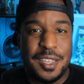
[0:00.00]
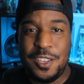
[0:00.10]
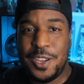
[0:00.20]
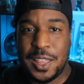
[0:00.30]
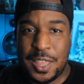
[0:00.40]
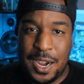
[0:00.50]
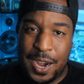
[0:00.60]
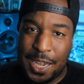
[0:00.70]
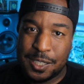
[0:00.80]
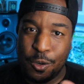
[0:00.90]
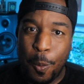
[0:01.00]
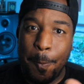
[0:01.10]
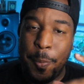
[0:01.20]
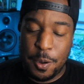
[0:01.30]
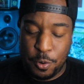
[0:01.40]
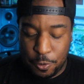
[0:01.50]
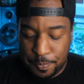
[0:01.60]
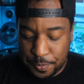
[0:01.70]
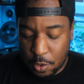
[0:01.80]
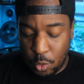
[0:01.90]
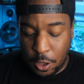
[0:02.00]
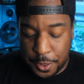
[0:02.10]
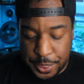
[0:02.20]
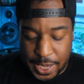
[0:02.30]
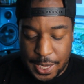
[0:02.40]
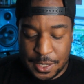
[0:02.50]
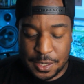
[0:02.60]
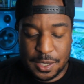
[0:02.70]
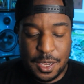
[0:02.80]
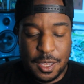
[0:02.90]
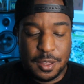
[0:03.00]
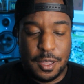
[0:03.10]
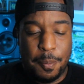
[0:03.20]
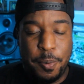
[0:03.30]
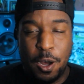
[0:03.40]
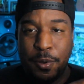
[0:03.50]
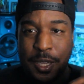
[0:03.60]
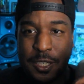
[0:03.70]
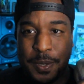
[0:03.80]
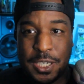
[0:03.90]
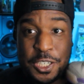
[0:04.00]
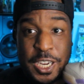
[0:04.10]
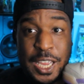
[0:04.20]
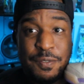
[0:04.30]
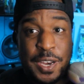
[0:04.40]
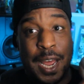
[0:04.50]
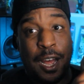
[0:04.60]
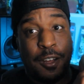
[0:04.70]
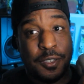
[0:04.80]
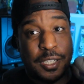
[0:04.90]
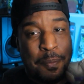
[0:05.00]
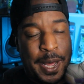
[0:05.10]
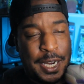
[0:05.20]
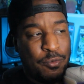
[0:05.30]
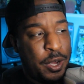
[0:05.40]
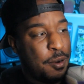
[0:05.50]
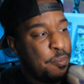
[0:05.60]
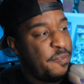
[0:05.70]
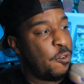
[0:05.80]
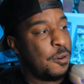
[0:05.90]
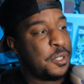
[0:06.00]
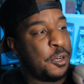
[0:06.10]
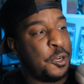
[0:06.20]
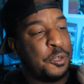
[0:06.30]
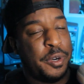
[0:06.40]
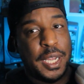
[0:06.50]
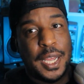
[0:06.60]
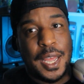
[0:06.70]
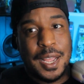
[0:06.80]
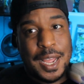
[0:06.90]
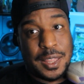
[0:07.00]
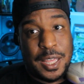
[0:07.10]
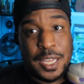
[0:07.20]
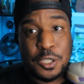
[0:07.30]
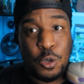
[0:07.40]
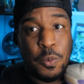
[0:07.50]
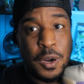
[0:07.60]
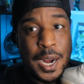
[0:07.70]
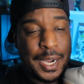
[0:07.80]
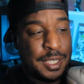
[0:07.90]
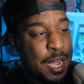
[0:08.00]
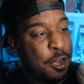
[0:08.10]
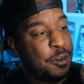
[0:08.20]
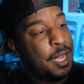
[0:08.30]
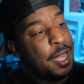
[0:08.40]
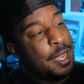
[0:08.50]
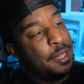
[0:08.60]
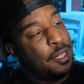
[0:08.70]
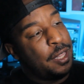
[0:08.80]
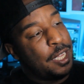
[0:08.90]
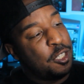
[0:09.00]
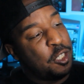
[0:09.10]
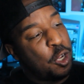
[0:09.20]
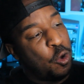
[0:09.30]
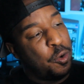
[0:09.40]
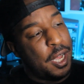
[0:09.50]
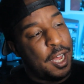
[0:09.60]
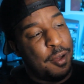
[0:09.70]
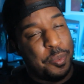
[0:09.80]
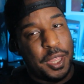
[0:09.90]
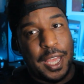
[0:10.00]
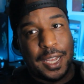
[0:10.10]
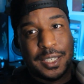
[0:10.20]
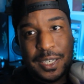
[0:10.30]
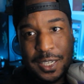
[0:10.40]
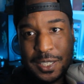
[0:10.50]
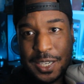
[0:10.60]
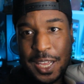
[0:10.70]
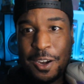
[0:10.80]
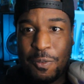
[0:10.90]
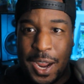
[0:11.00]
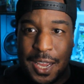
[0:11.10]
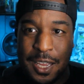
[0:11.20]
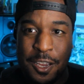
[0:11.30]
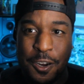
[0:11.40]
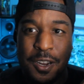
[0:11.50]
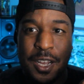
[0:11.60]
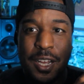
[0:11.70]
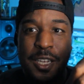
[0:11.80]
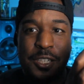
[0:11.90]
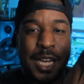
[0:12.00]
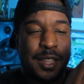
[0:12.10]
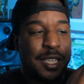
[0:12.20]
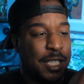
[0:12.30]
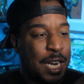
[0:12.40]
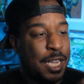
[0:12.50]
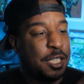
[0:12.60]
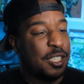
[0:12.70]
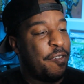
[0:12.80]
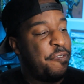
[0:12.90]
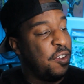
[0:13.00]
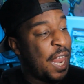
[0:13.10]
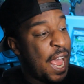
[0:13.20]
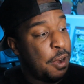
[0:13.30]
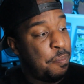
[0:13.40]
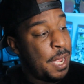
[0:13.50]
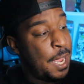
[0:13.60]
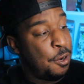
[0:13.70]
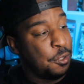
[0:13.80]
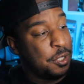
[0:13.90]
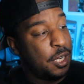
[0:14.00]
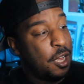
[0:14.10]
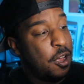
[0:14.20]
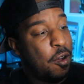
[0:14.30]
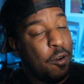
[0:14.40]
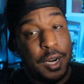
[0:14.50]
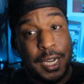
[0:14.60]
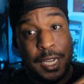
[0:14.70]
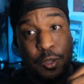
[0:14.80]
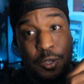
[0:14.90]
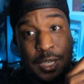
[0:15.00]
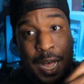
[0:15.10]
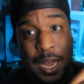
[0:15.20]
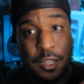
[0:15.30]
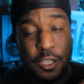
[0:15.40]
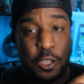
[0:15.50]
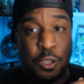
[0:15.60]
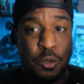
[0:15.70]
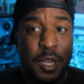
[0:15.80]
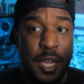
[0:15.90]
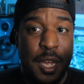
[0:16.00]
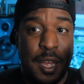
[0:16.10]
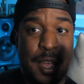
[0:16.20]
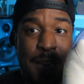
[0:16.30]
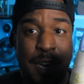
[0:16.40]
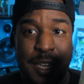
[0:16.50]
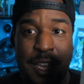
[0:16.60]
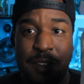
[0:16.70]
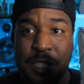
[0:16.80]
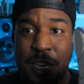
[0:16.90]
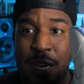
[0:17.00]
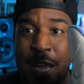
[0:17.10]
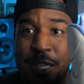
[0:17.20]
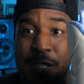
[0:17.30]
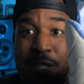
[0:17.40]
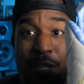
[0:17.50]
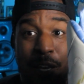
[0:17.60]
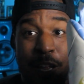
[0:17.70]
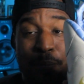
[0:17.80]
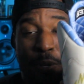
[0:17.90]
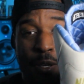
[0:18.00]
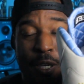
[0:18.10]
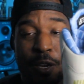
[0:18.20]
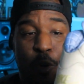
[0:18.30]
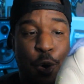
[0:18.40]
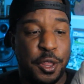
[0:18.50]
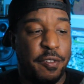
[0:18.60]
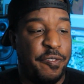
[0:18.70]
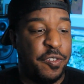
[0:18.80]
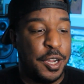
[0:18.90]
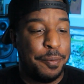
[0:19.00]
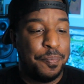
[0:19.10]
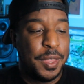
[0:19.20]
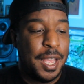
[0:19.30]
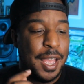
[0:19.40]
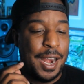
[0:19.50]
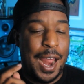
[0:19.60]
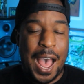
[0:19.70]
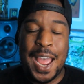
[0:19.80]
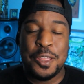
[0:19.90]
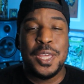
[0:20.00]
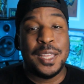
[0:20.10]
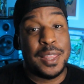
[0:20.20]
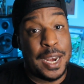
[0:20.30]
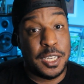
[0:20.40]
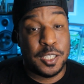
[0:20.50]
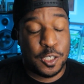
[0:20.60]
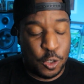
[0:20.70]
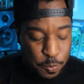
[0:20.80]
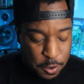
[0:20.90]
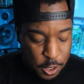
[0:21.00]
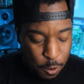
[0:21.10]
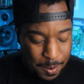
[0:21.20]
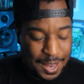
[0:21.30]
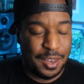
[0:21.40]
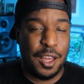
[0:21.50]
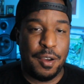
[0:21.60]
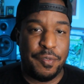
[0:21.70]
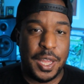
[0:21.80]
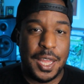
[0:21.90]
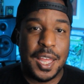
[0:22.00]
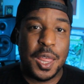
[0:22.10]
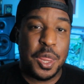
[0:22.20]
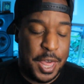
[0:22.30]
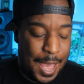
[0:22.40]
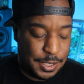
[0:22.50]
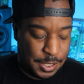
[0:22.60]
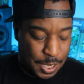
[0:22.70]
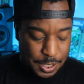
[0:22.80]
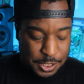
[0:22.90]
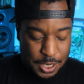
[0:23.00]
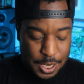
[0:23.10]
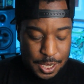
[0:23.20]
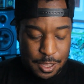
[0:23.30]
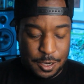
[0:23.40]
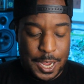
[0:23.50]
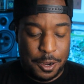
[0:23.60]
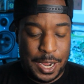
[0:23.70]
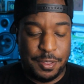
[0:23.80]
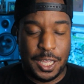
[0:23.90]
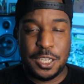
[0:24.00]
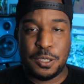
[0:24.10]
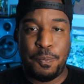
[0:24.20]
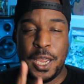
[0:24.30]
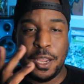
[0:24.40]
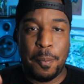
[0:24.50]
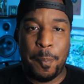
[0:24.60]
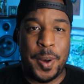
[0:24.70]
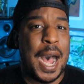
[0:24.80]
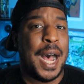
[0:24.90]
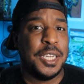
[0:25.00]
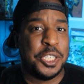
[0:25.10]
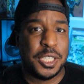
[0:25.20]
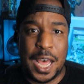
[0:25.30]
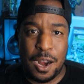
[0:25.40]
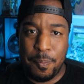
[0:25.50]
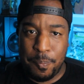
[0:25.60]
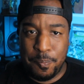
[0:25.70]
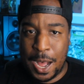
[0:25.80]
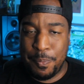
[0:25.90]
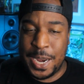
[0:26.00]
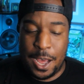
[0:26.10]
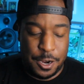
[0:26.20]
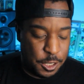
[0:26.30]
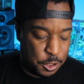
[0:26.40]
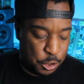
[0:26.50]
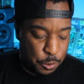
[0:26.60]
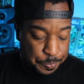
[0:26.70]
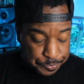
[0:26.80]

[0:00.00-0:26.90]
You get that nice little bubble. Well, on these, the bubble has been shaved down. Somebody went and performed surgery, got that tumor knocked out, and then they sewed up the excess skin right here. So you got these nice flat panels on either side of the shoe, and it gives it a nice slim look on the foot. And I think that is super dope. I love that touch that you don't have these big pods just kind of popping out of your shoe.